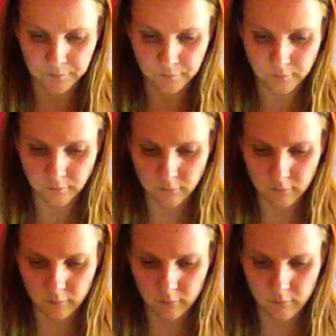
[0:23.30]

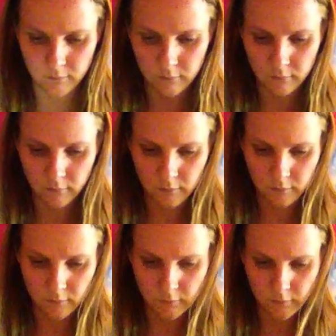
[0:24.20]

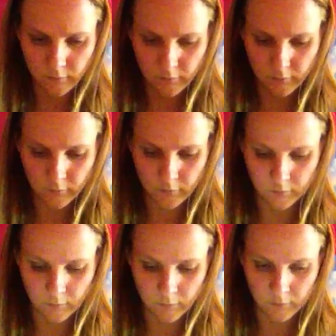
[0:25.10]

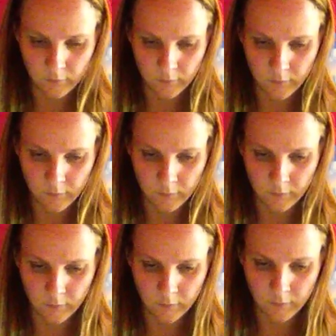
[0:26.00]

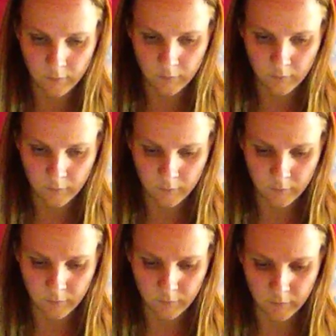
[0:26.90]

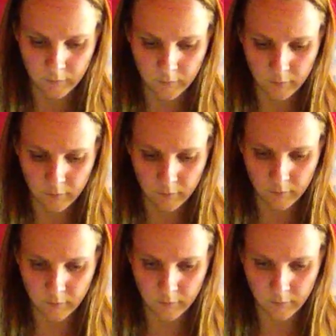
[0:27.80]

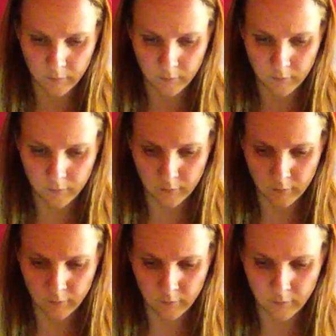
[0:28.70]

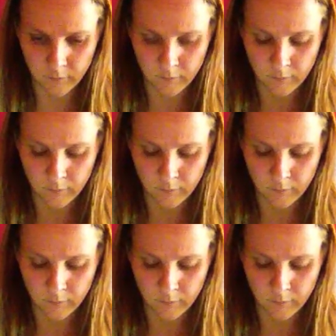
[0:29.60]
(no one is talking)